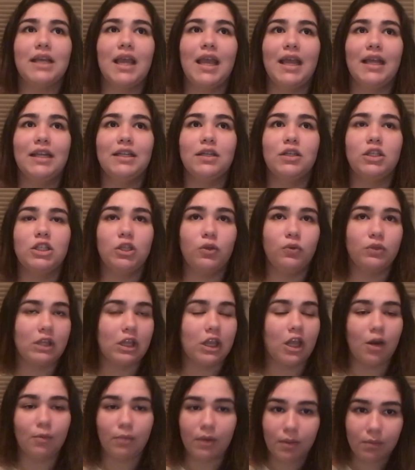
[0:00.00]
and use a
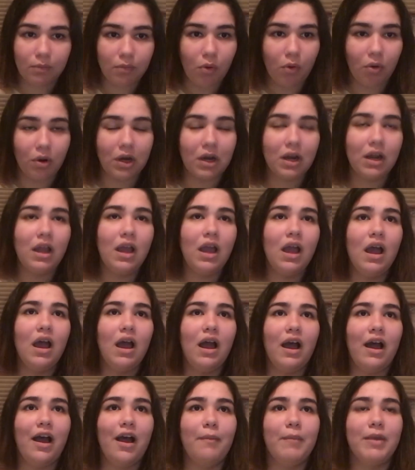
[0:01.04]
little bit more,
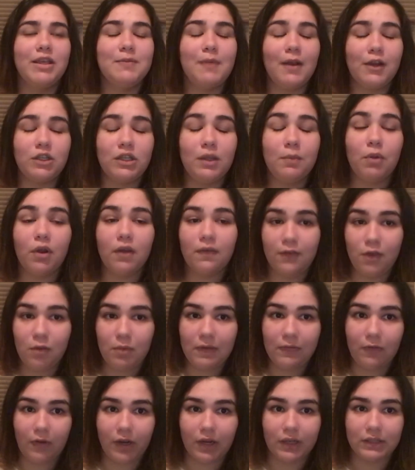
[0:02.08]
especially
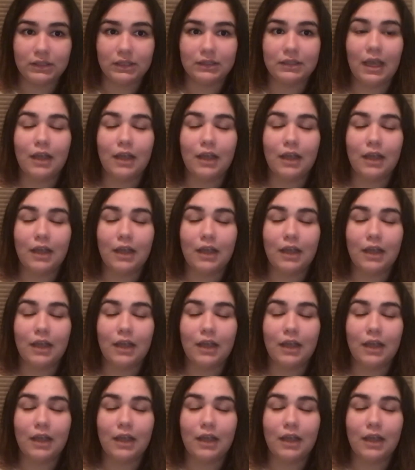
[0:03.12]
perfumey fragrances.